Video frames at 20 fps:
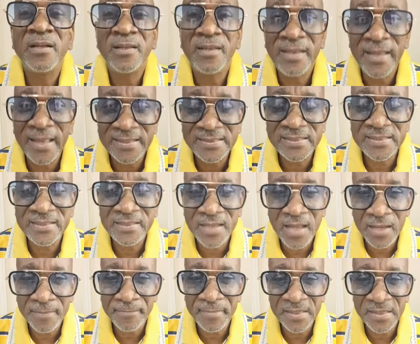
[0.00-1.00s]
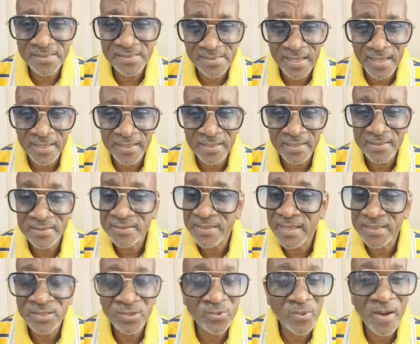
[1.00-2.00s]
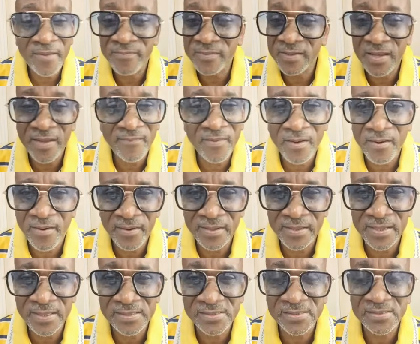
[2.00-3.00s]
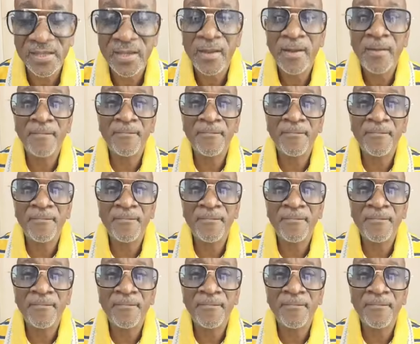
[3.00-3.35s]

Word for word: Let it not be said that you have never heard this.